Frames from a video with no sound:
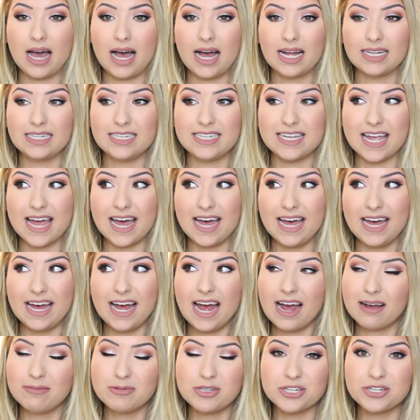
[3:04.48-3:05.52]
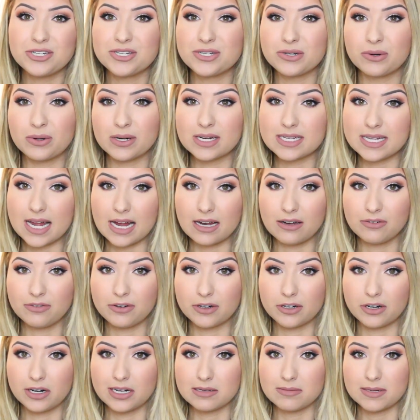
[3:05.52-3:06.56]
And yeah, I'm just so excited for
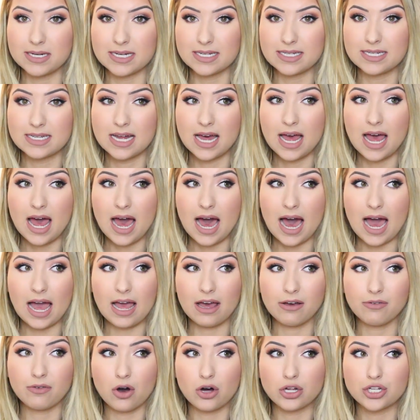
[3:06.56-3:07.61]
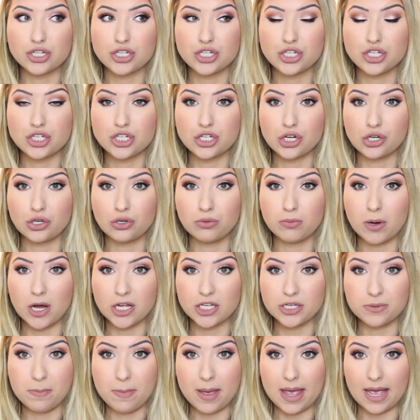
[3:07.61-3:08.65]
Christmas. I have got so
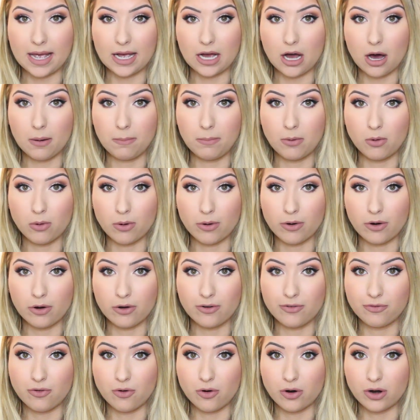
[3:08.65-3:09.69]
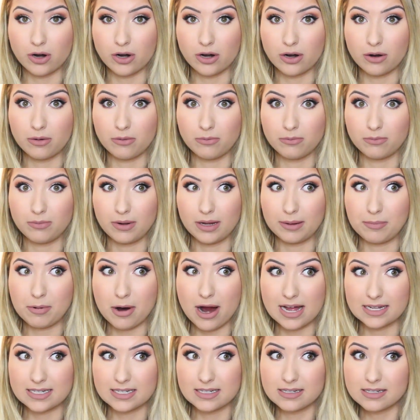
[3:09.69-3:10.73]
much makeup ordered for my
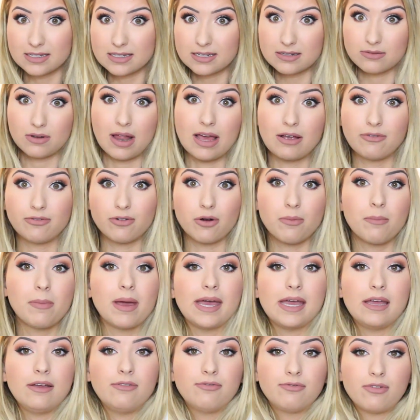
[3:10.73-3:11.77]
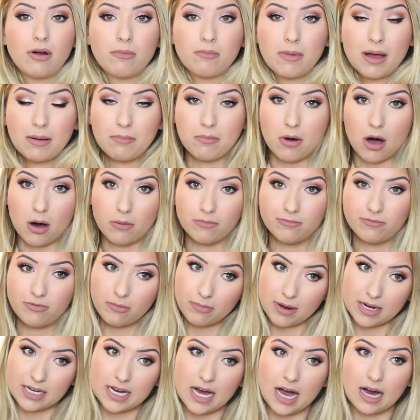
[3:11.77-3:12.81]
presents, like for me, from my mum,
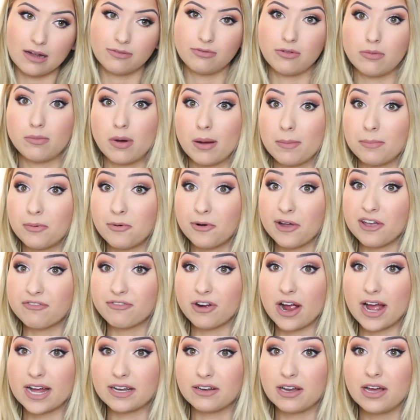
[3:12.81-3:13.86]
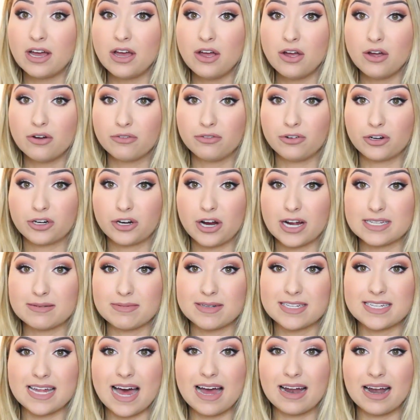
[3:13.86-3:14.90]
from my dad, from my boyfriend for
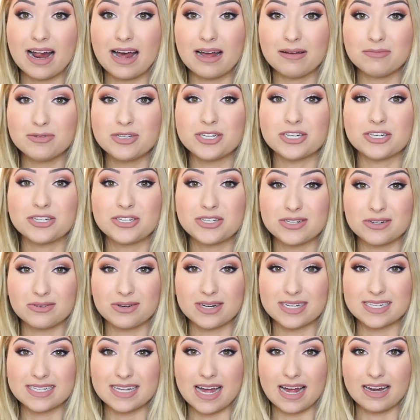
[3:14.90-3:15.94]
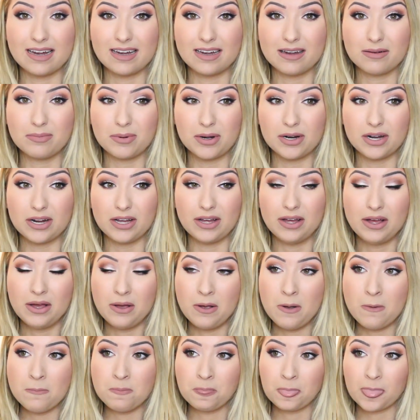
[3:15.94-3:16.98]
Christmas, and I'm just so excited about it.
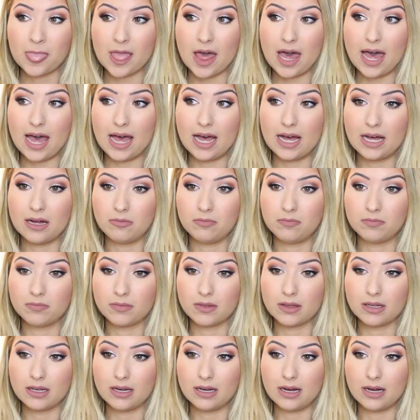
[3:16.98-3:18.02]
And